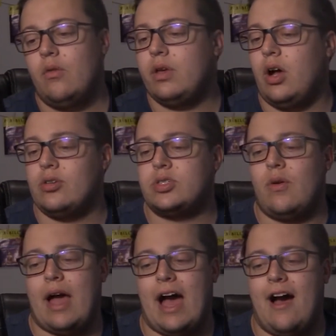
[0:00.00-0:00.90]
We
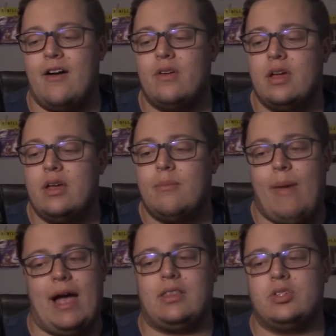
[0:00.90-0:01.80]
also have
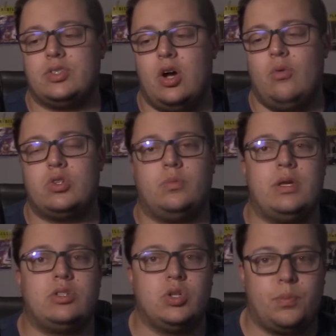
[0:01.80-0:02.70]
Magnezone, which will
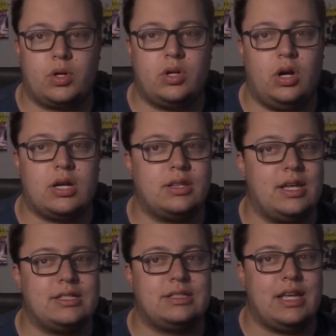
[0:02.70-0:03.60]
be super good
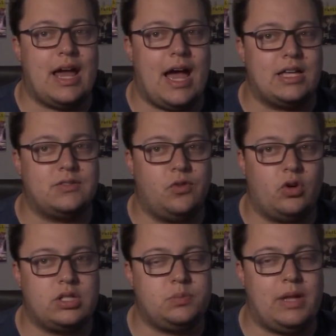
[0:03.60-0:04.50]
unless it has
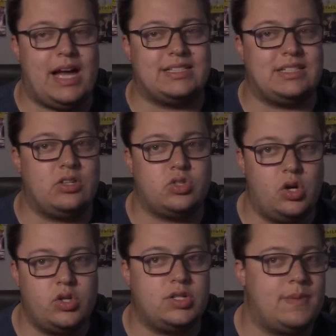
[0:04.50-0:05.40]
Focus Blast, then don't use